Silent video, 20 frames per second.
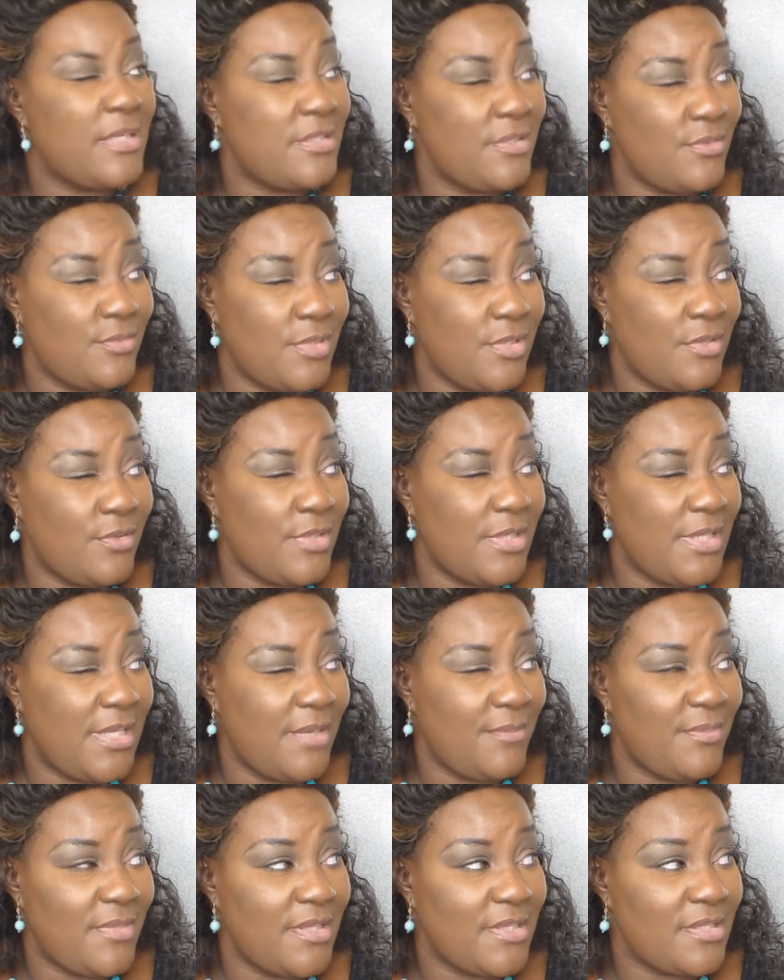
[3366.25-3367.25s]
Don't know the
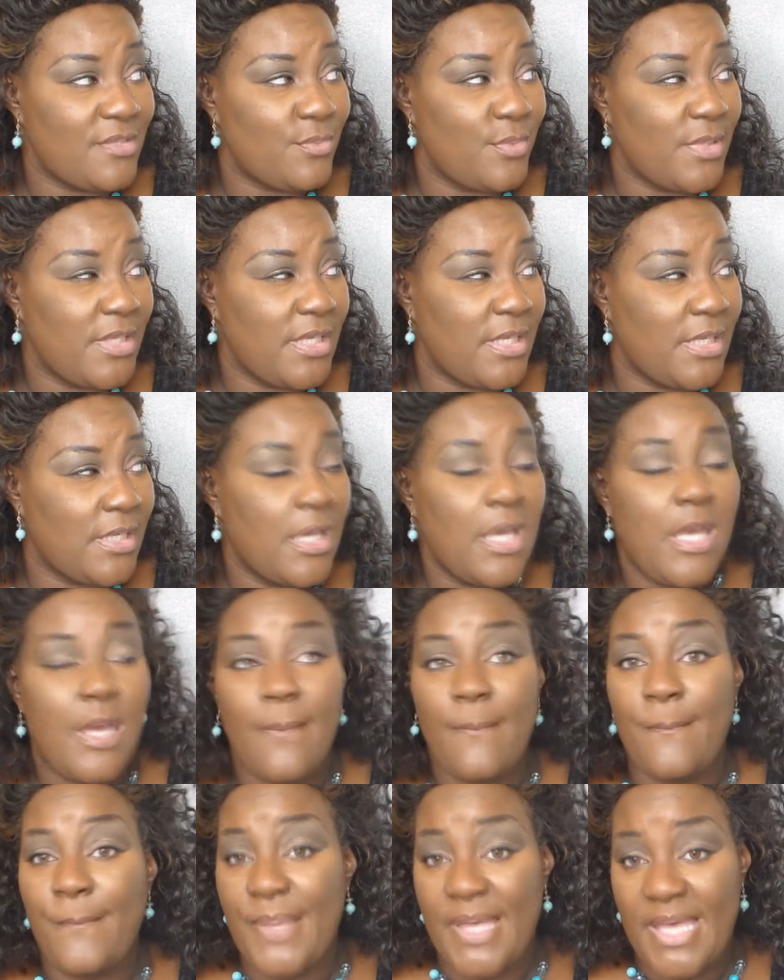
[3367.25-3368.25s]
name of this wig,
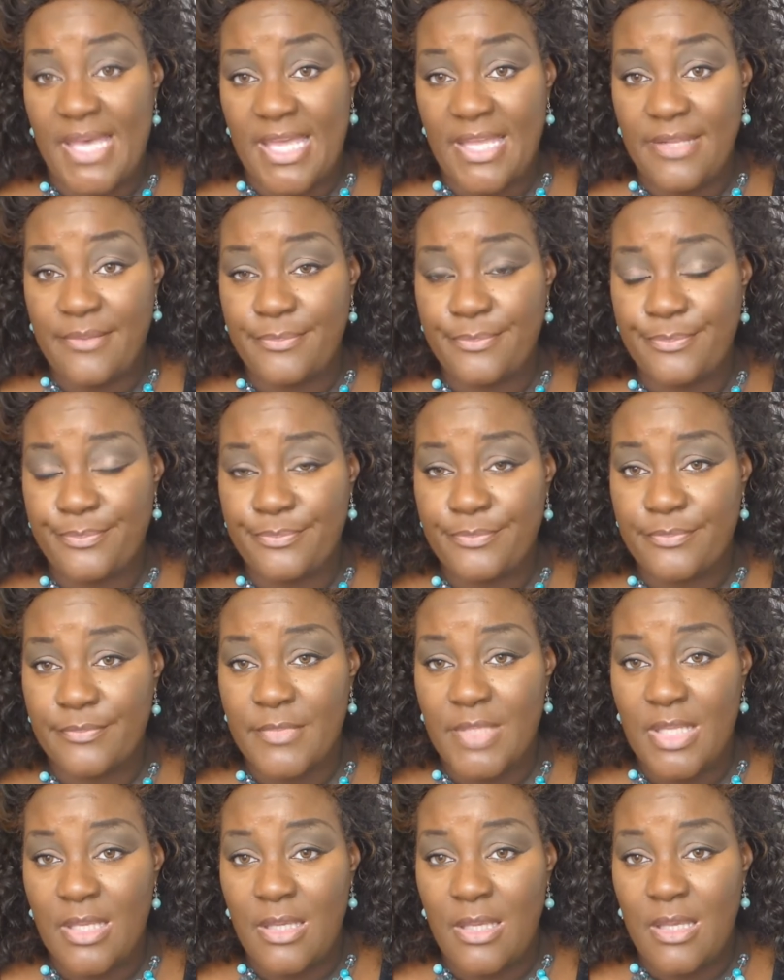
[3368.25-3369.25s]
but
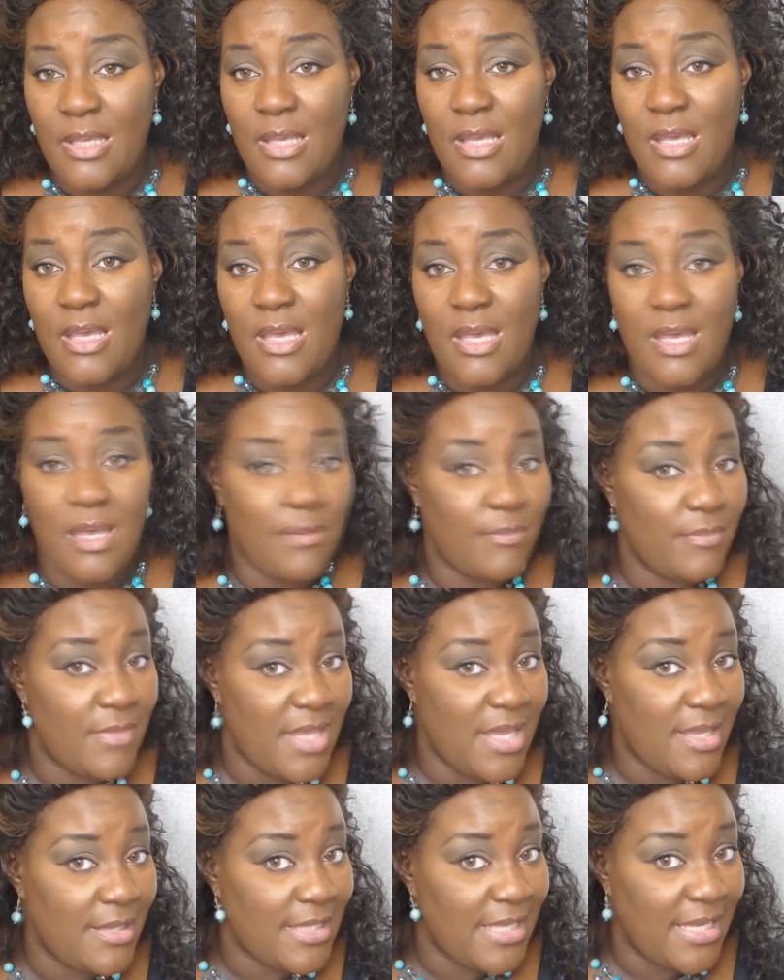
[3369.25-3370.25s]

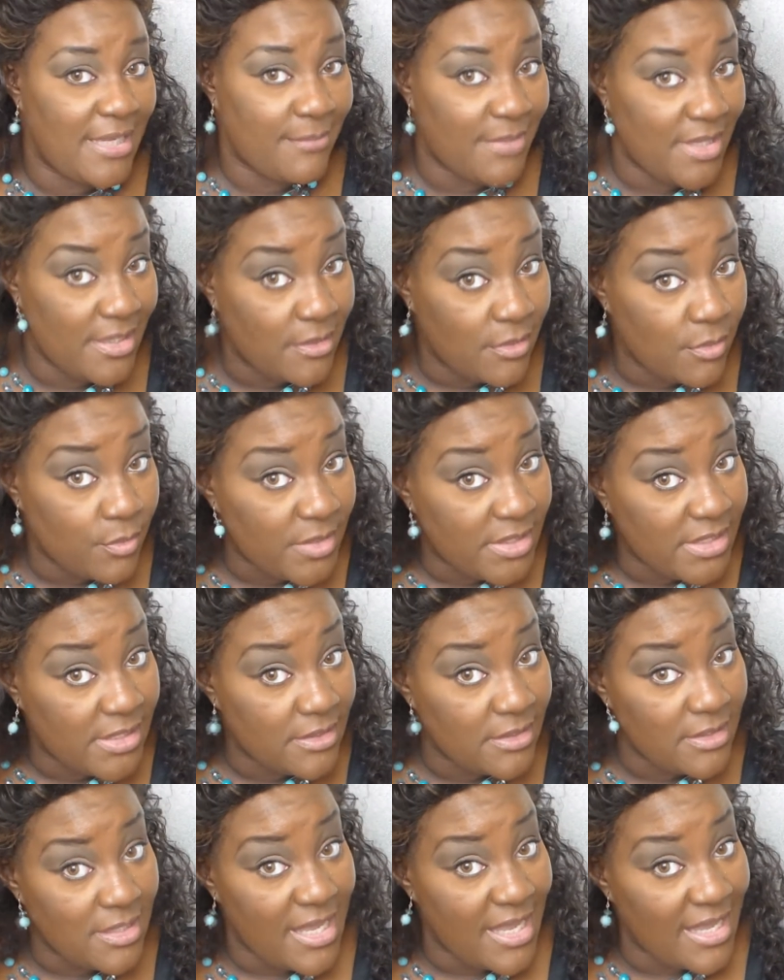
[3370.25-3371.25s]
I like my little
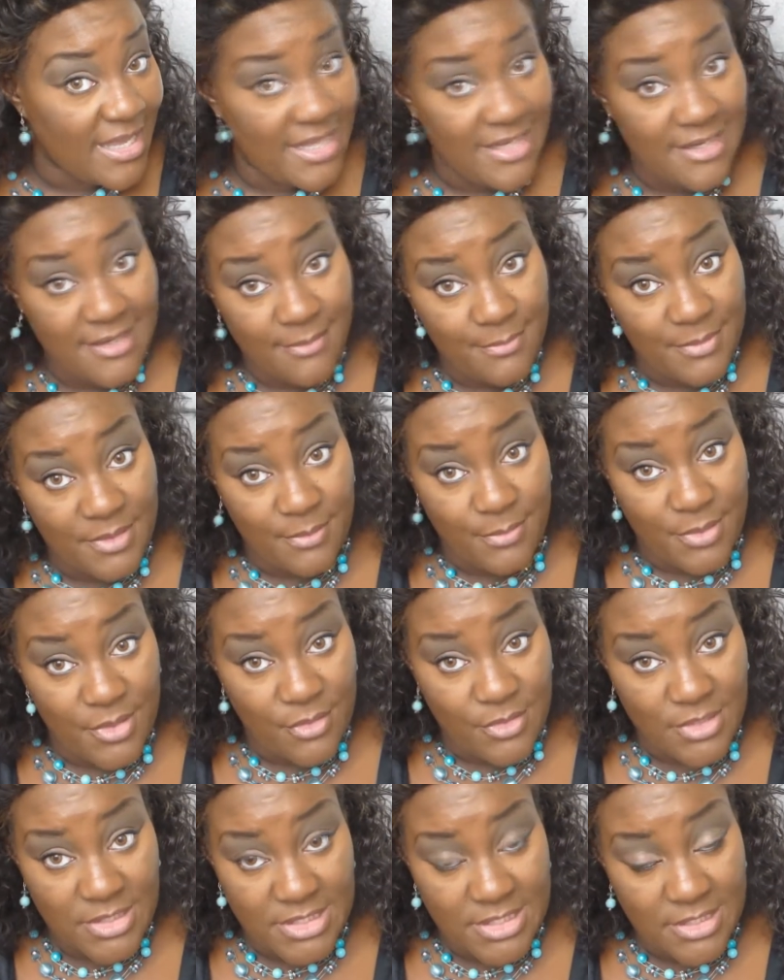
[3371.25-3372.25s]
wig. I got it up in a
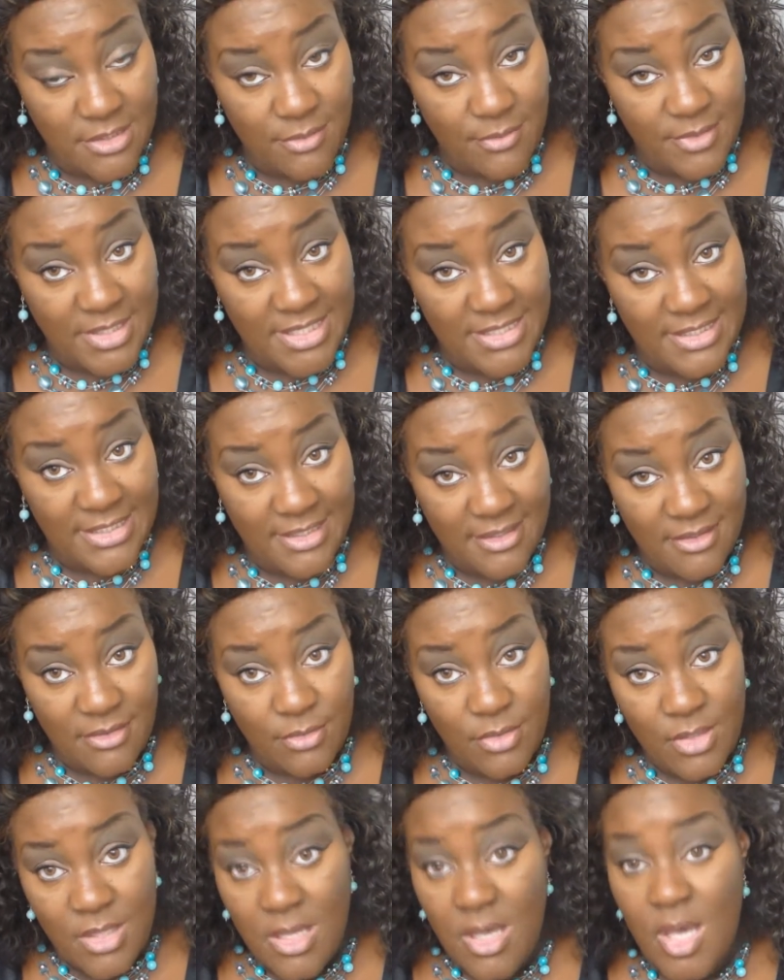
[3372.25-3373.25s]
ponytail right
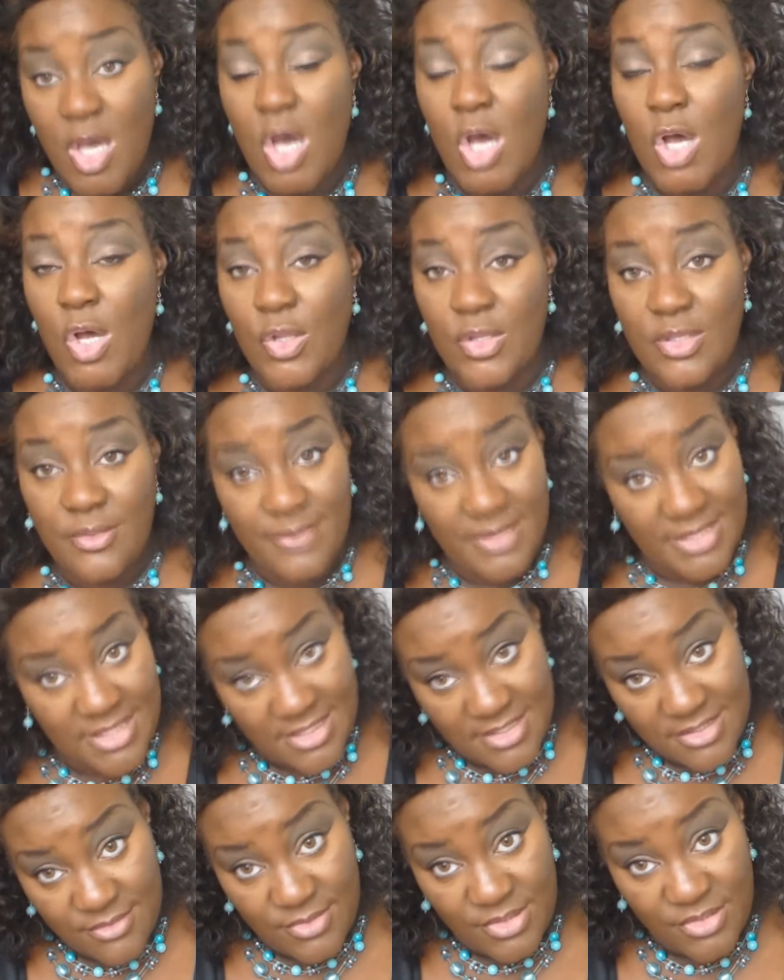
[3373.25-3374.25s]
now, only
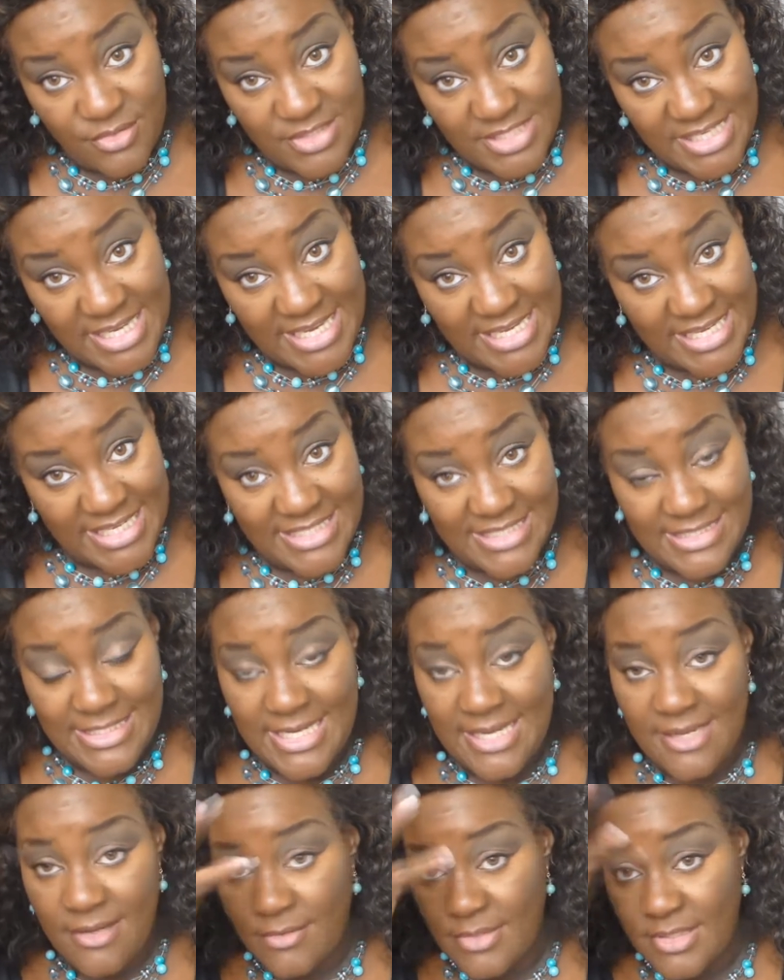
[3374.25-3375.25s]
because when you take it
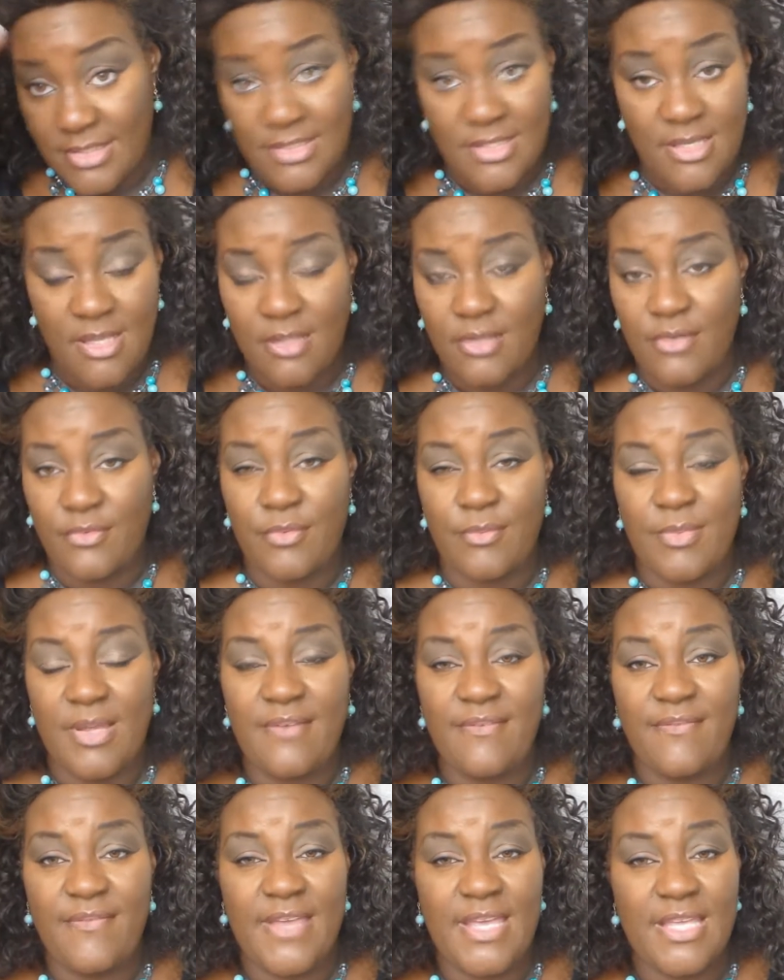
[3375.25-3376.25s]
down, it's all over
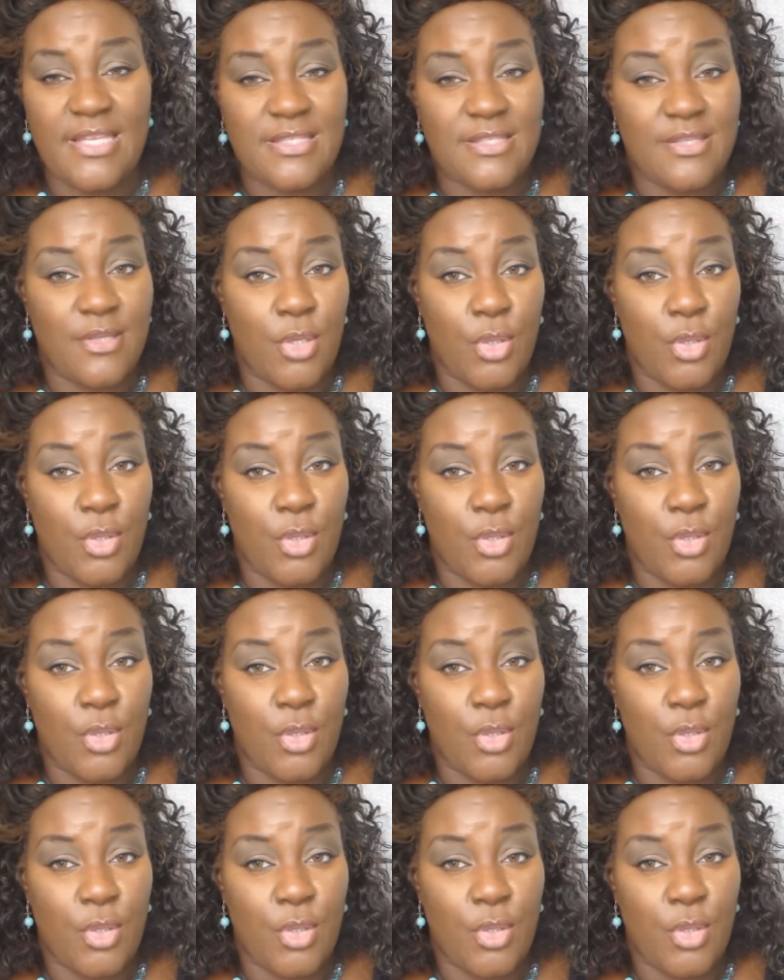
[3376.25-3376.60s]
my face.